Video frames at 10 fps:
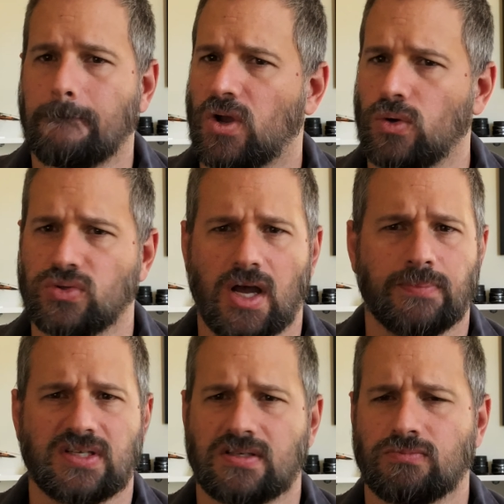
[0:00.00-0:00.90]
goes
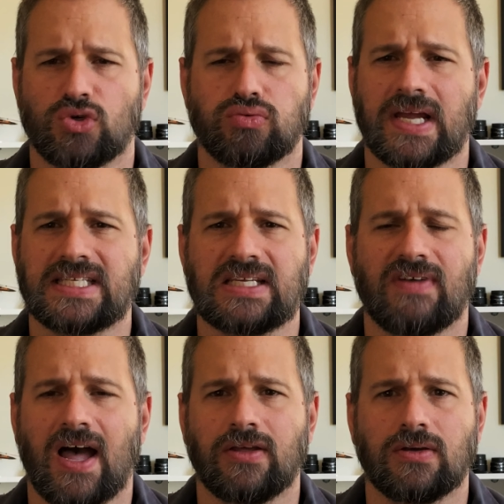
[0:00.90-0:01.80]
up to some crazy
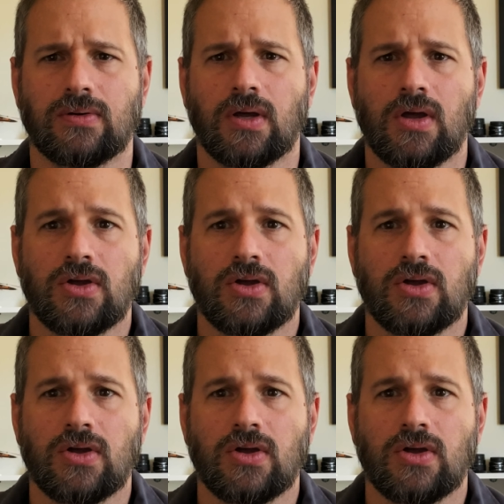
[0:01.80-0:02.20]
value.